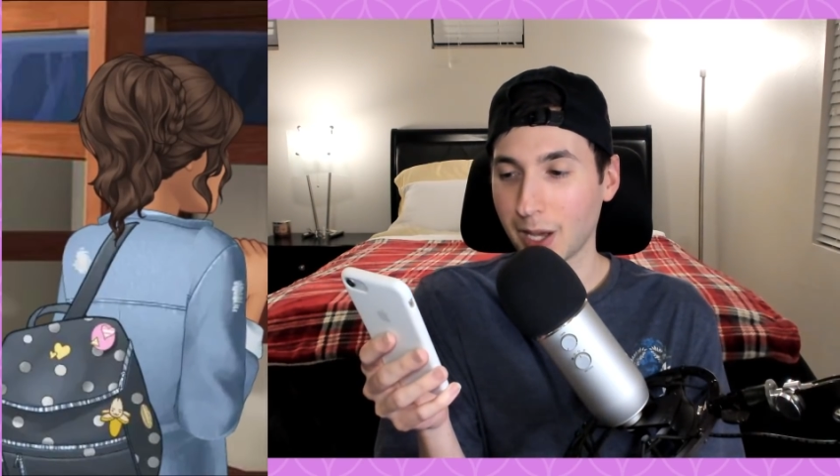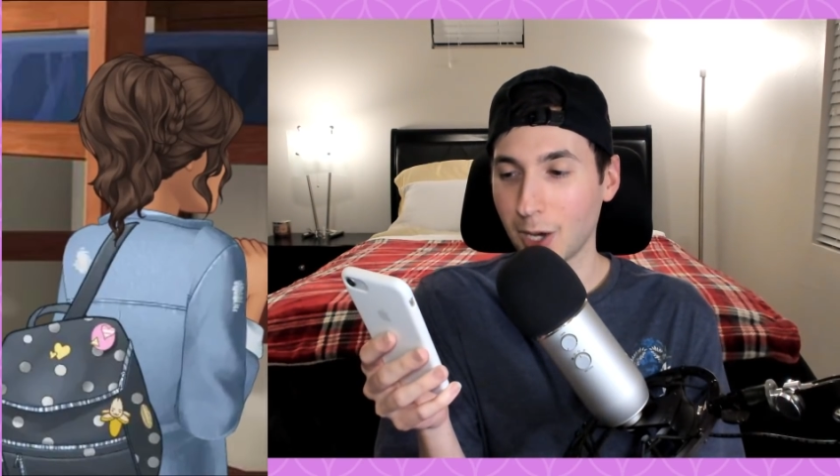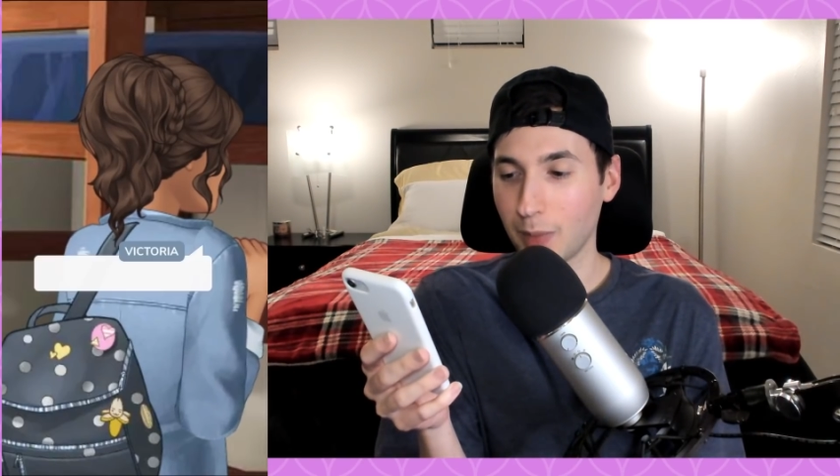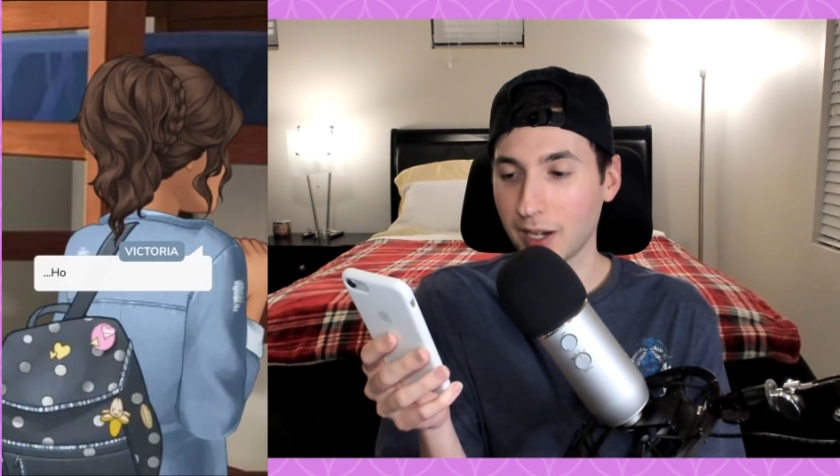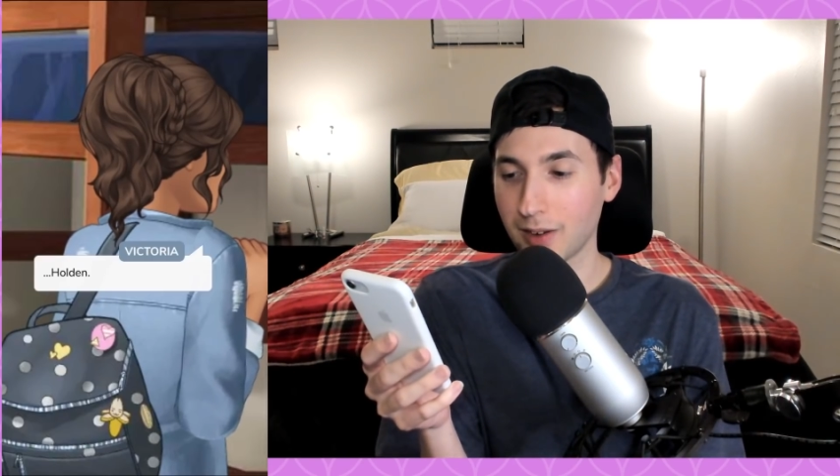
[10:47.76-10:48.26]

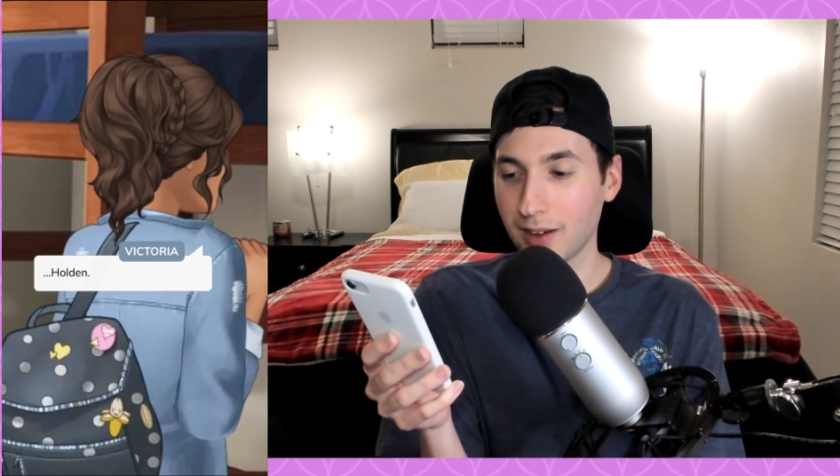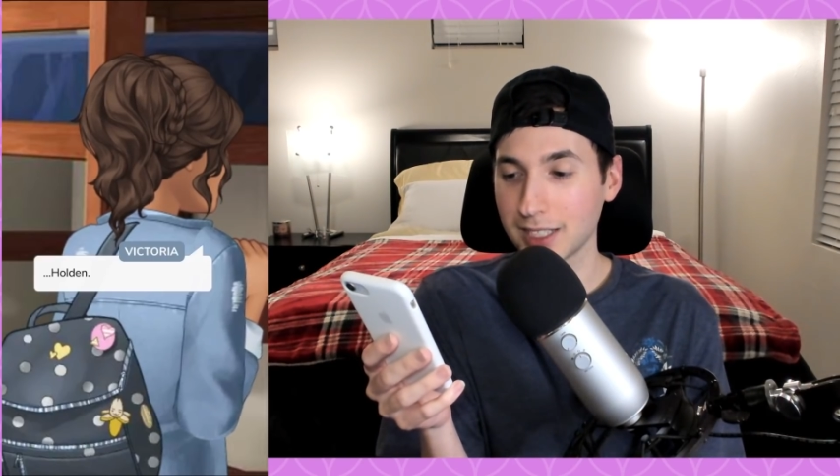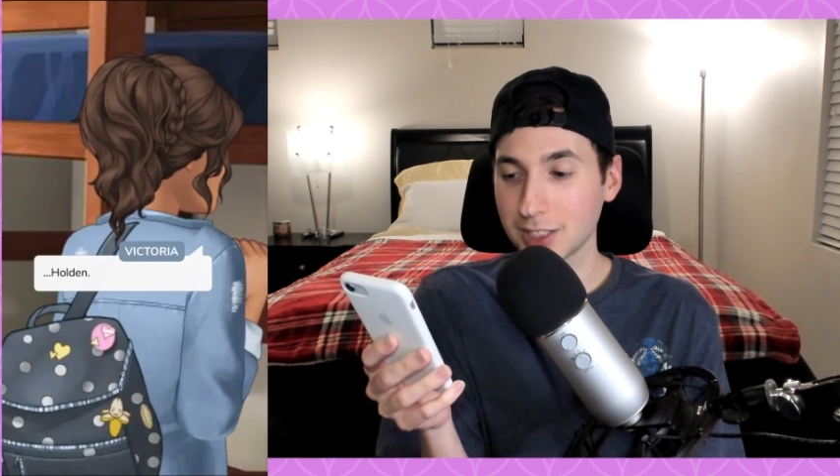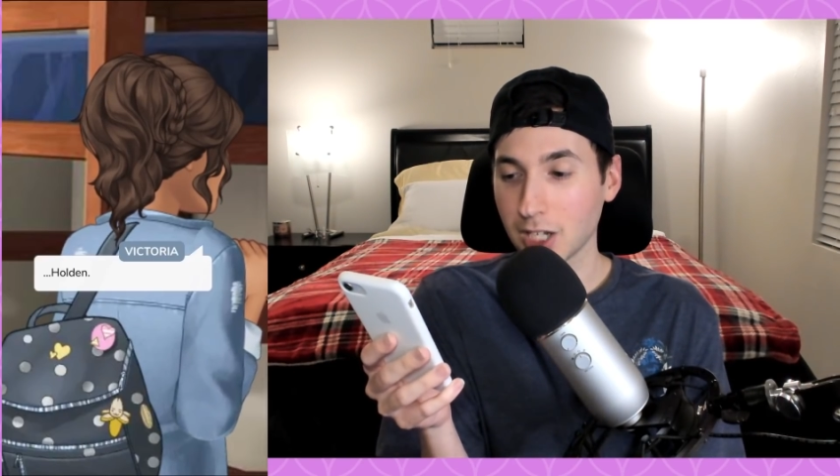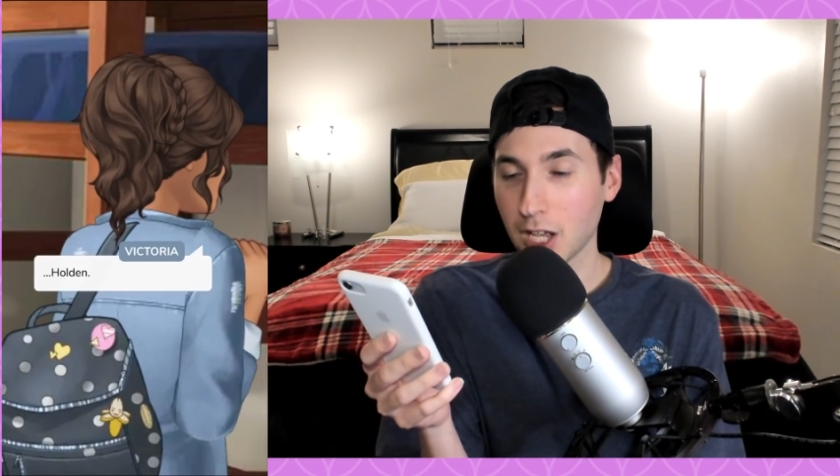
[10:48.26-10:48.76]
Oh my
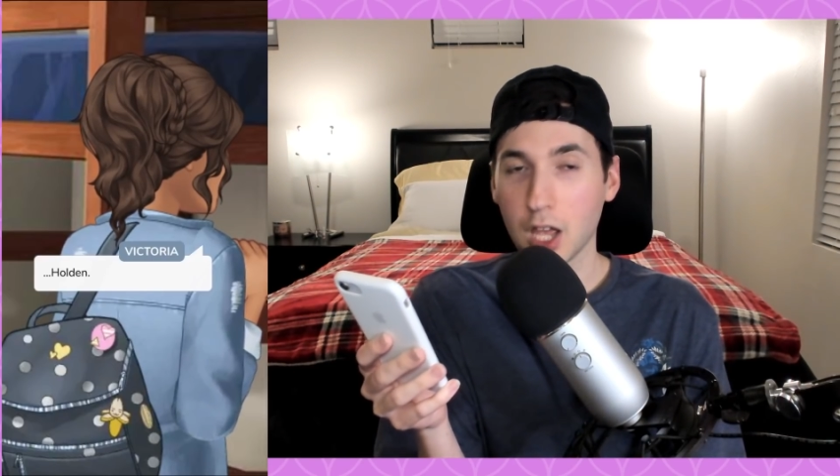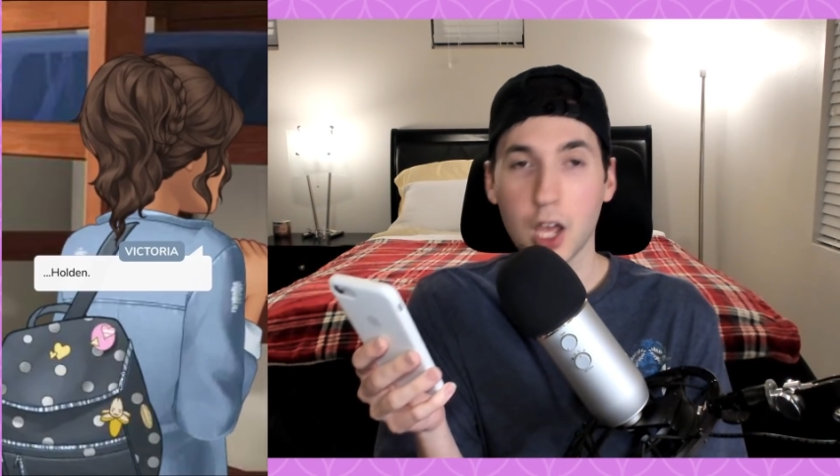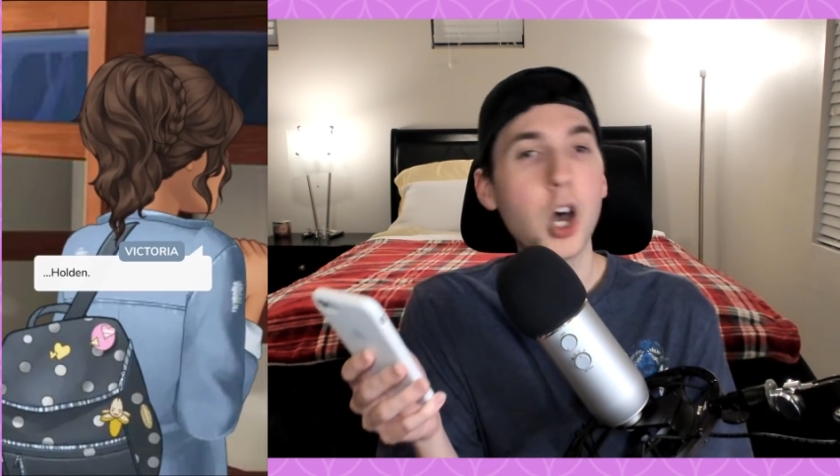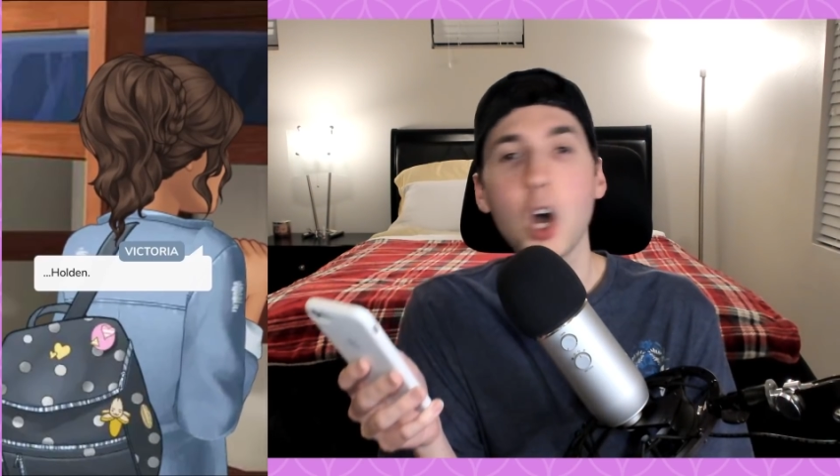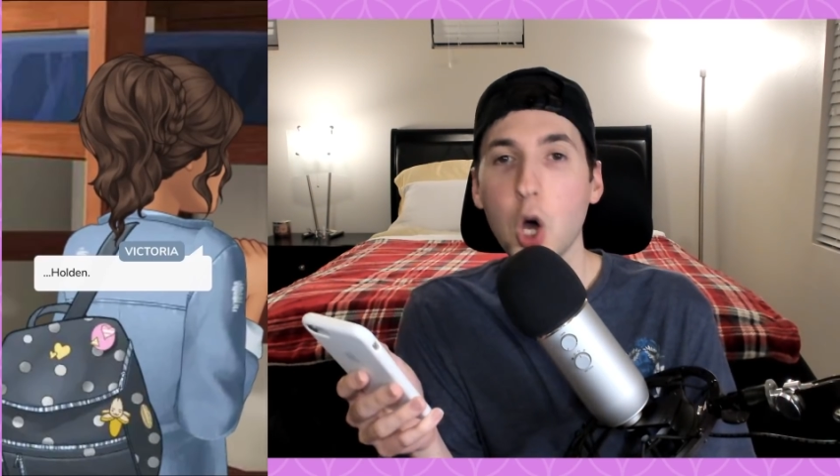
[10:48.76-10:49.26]
gosh.
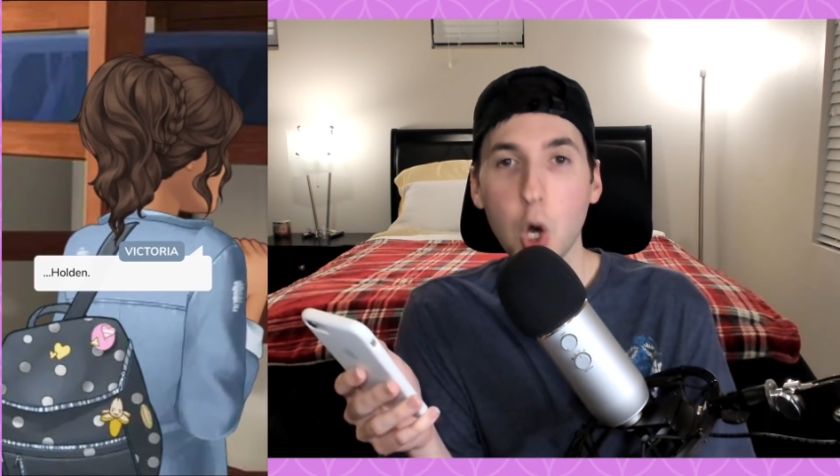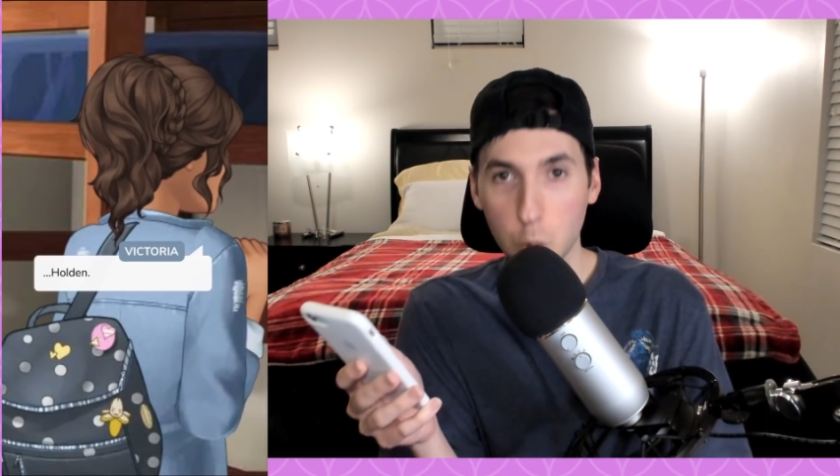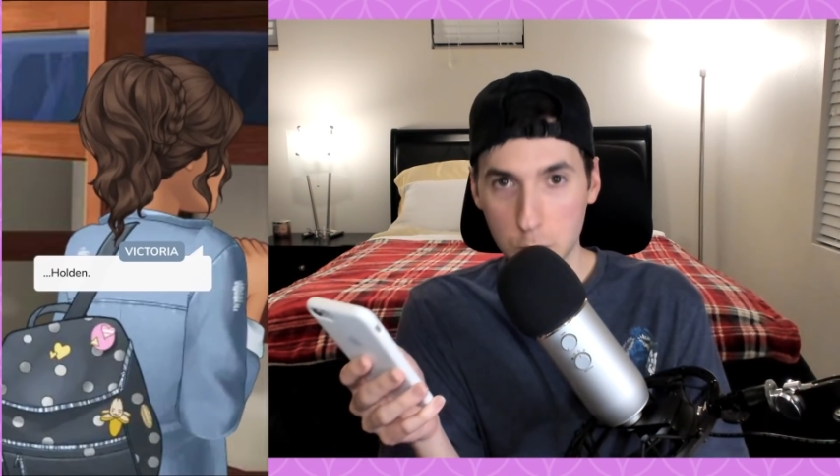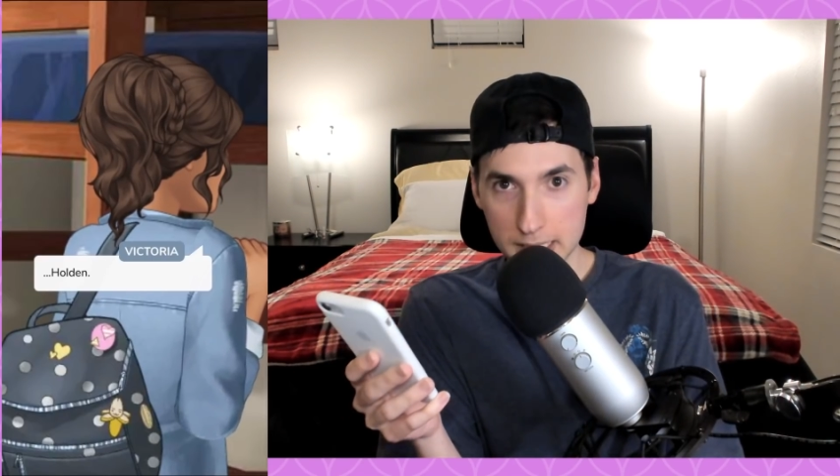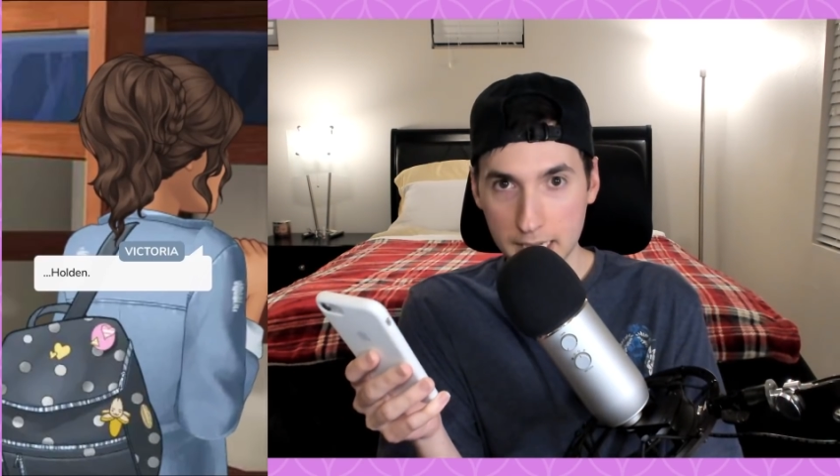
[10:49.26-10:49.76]

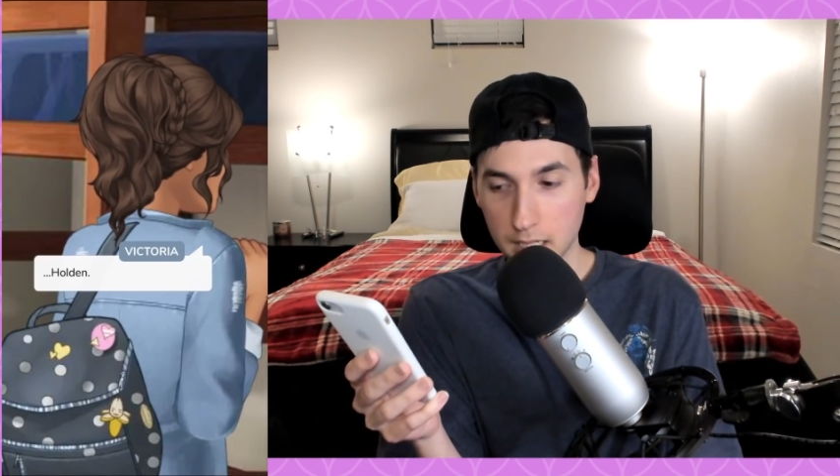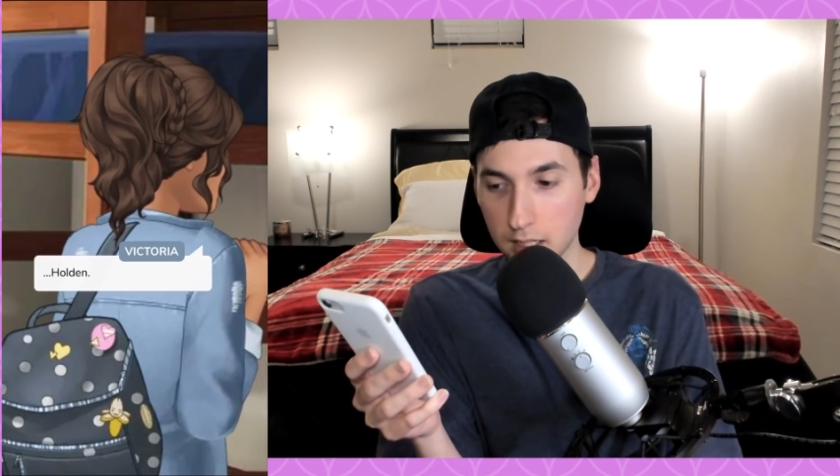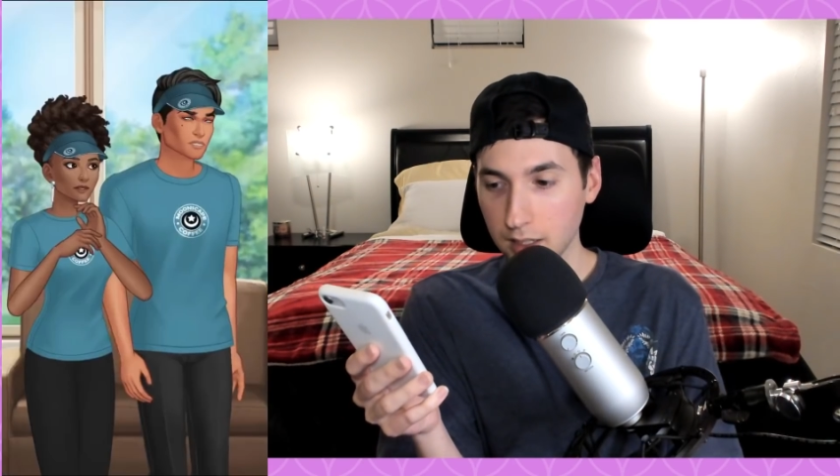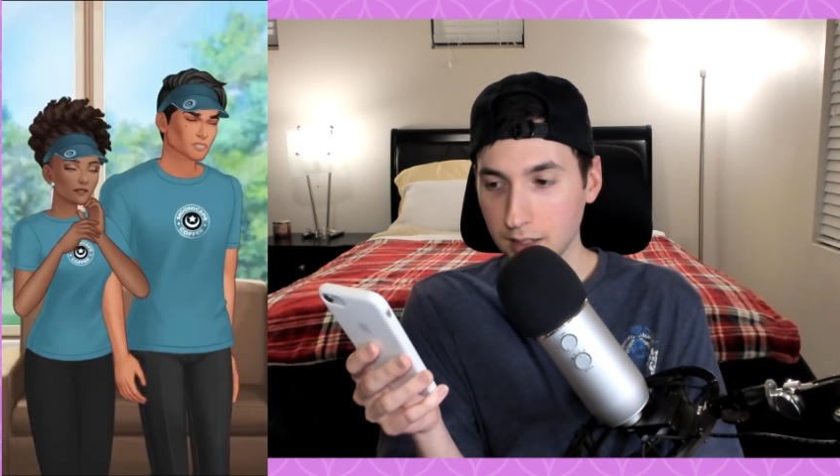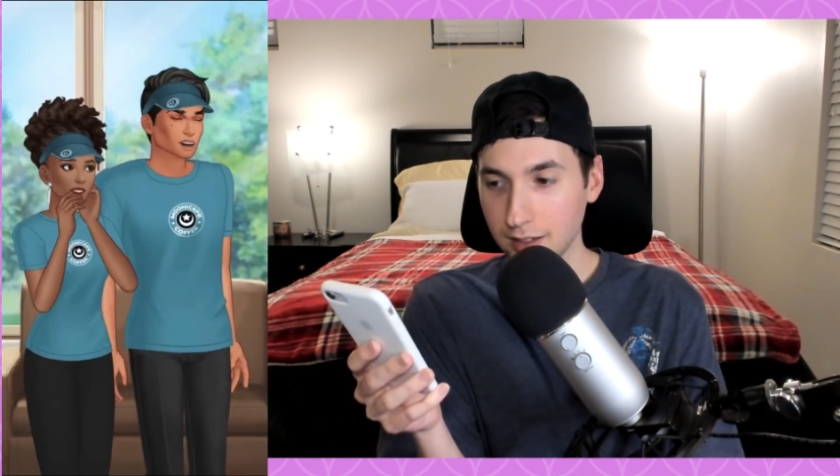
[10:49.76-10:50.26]

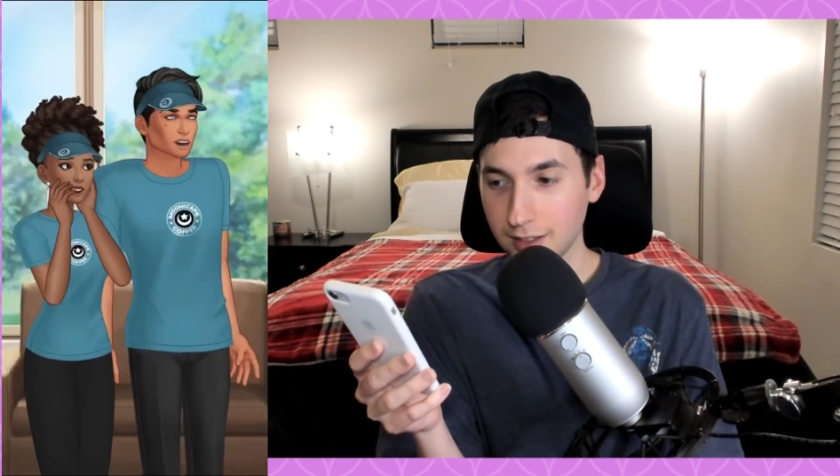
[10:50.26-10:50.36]
Holden,